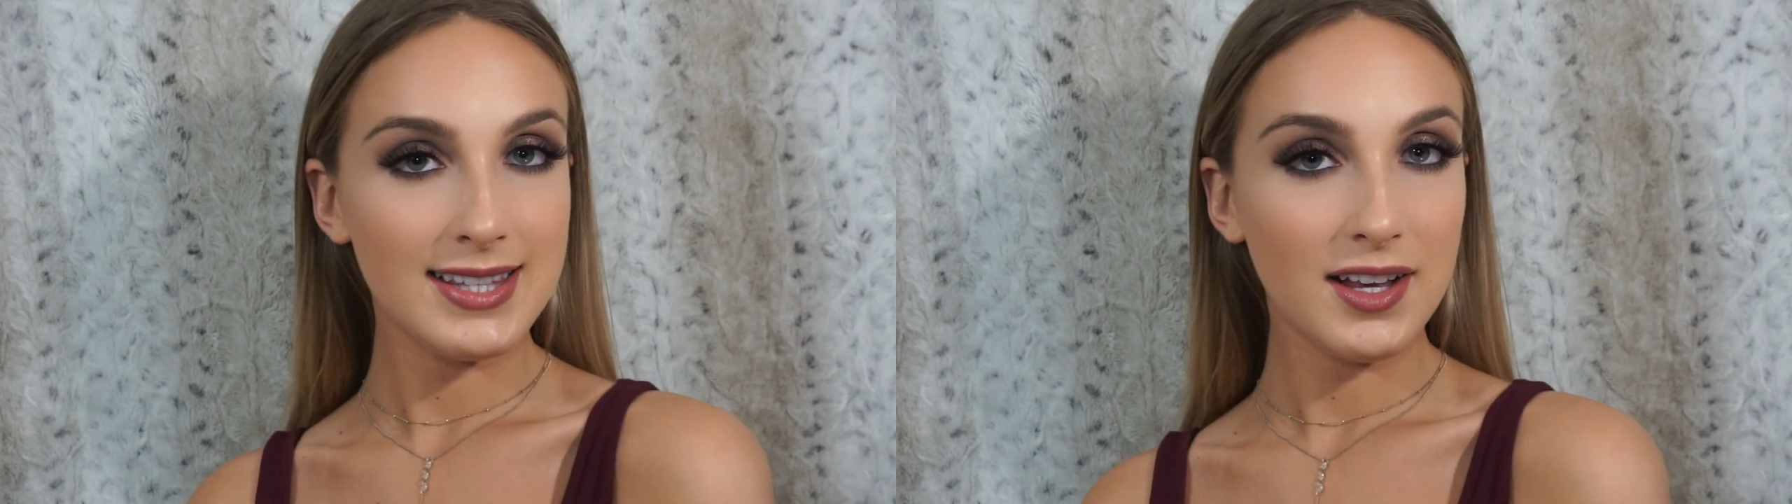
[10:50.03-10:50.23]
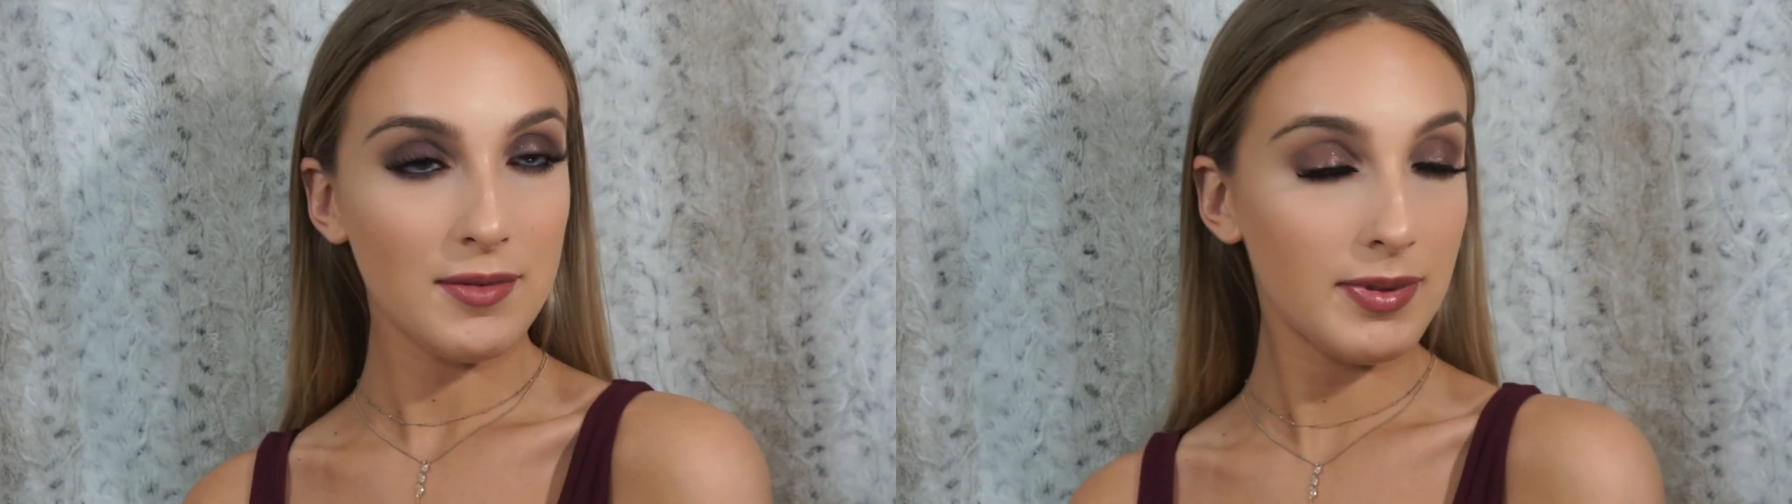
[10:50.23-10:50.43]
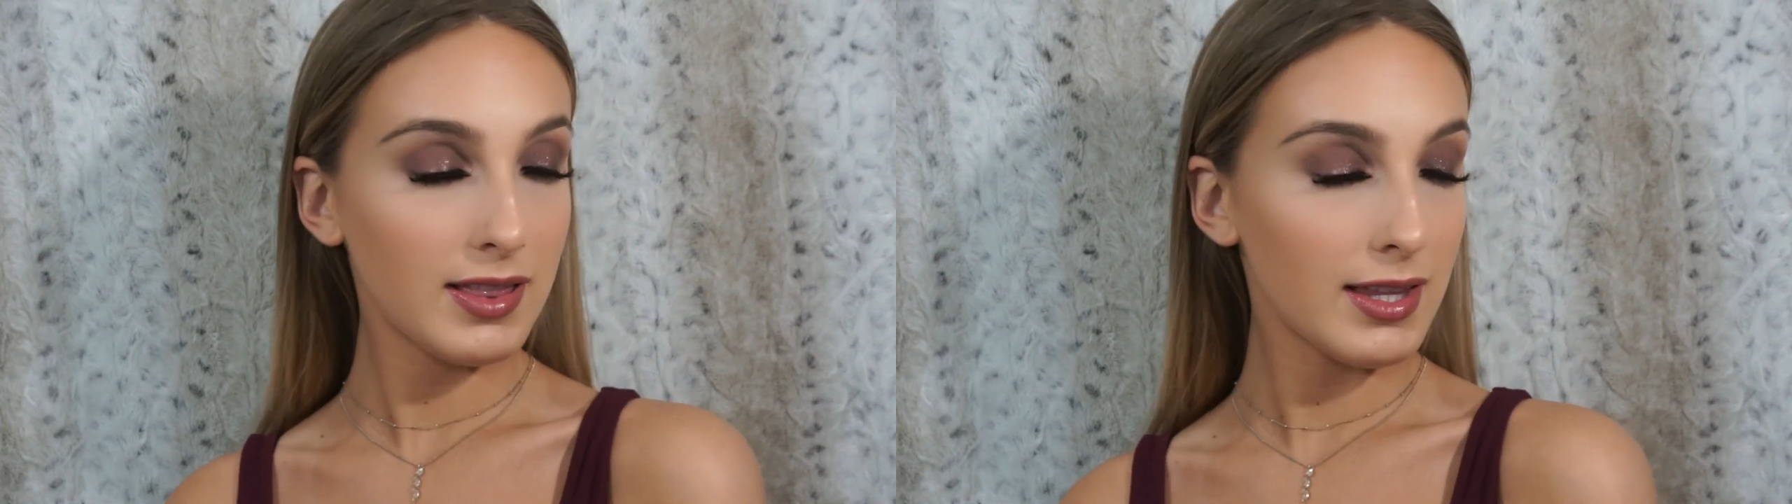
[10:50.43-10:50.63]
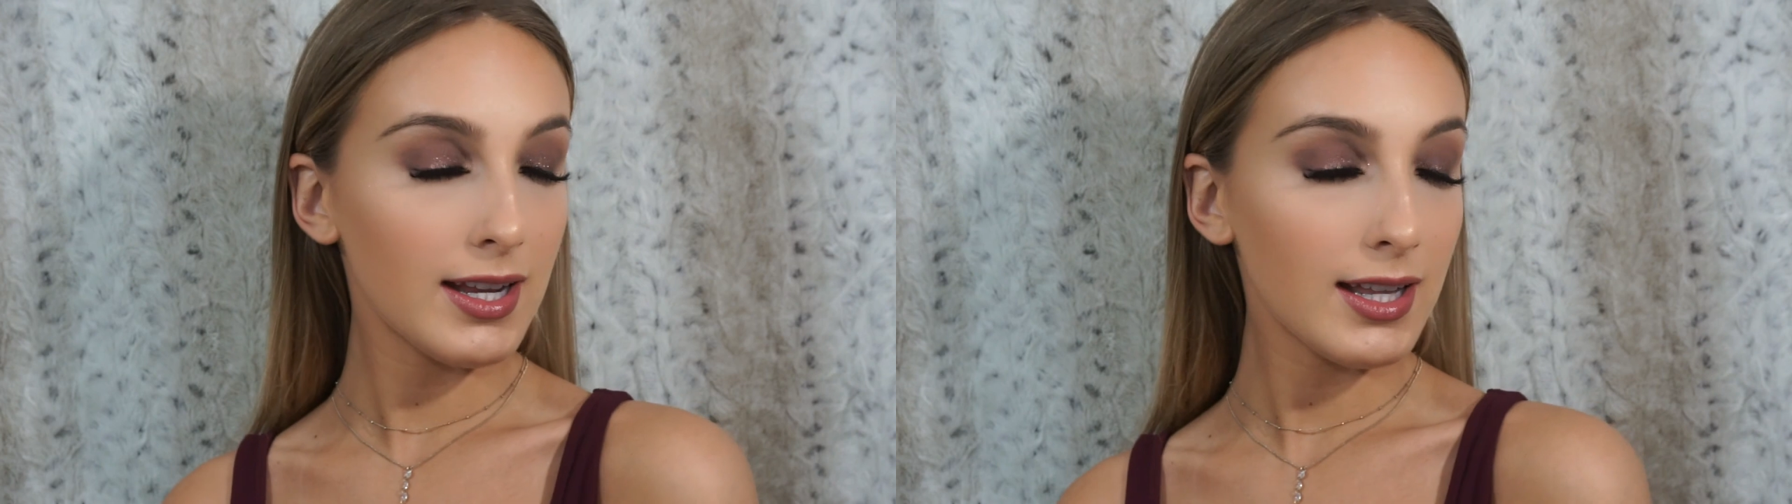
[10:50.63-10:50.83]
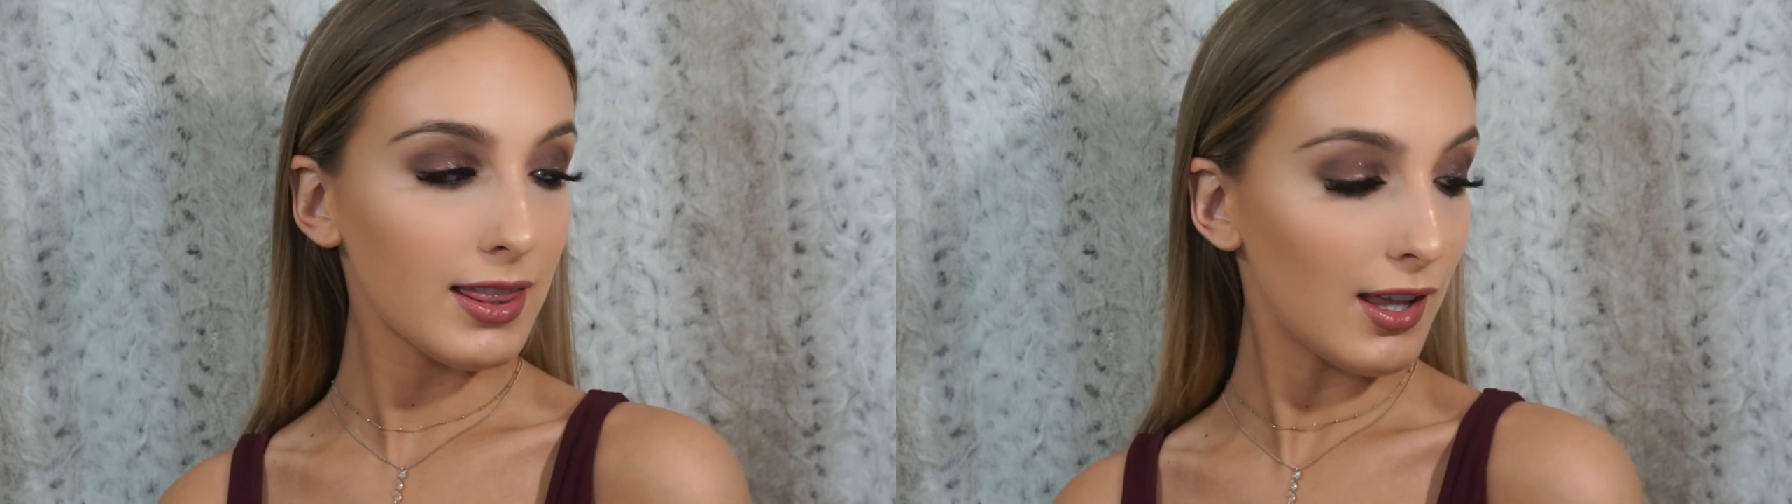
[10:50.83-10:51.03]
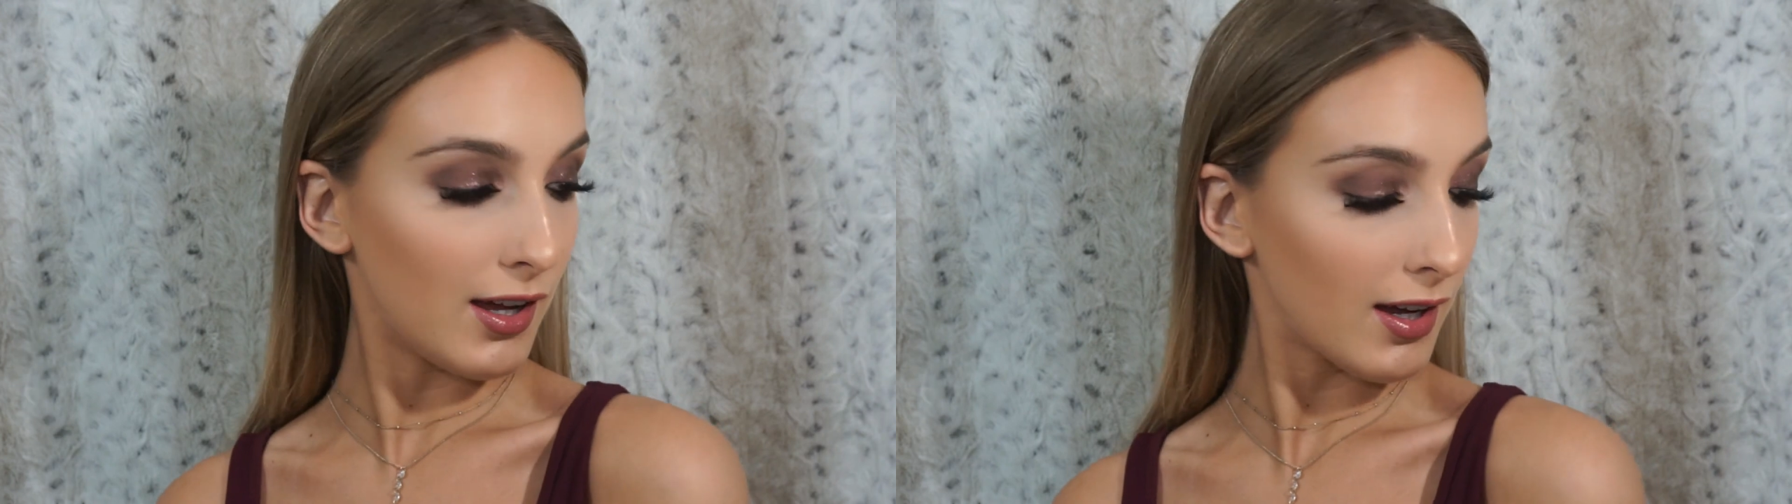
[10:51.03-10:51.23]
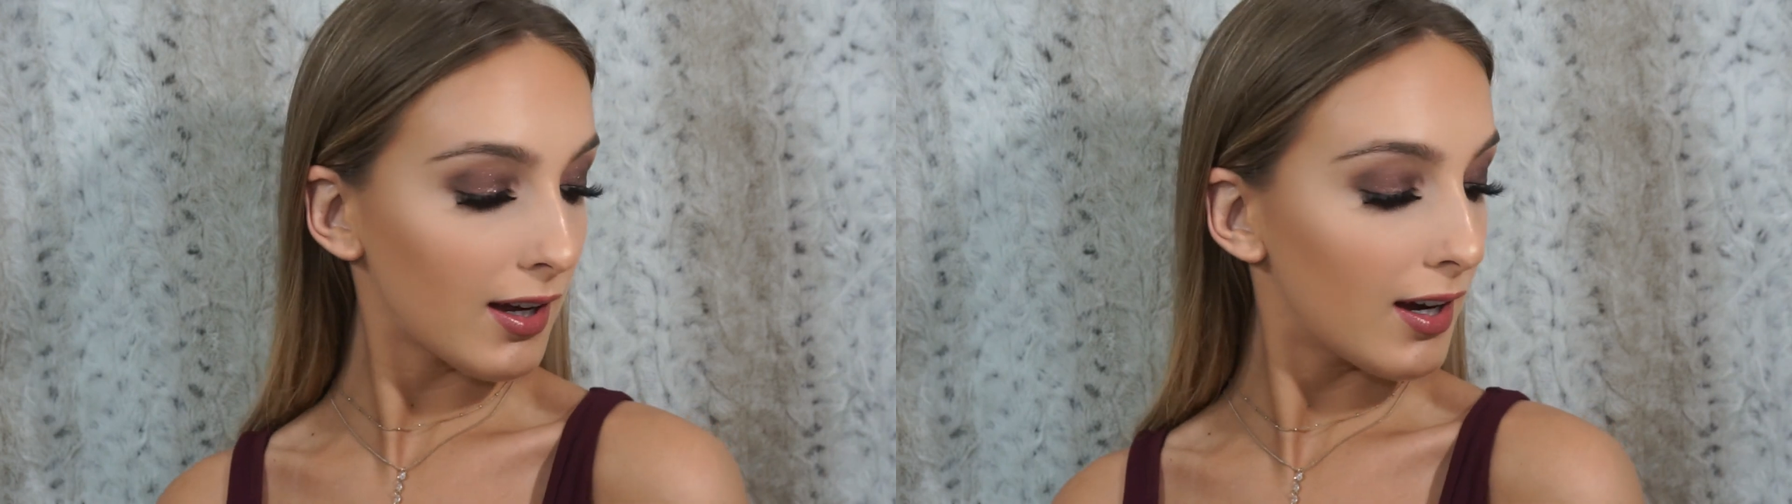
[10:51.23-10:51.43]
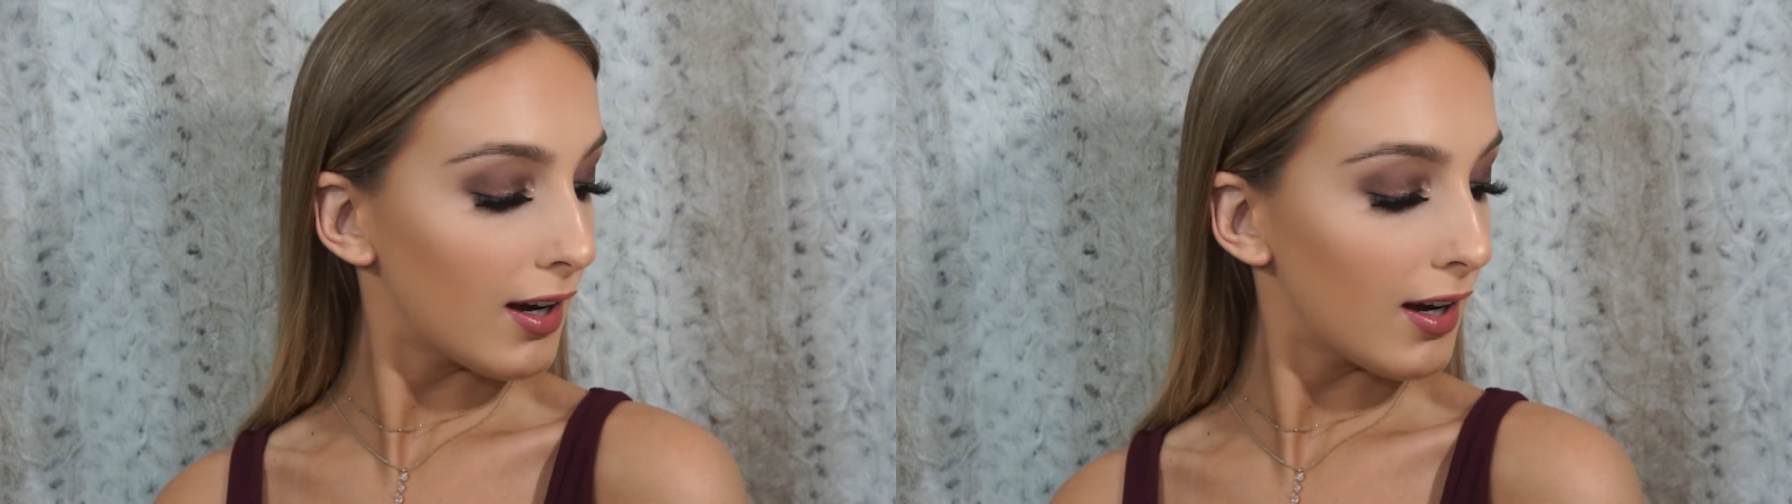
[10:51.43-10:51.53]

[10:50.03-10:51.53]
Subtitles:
the completed look.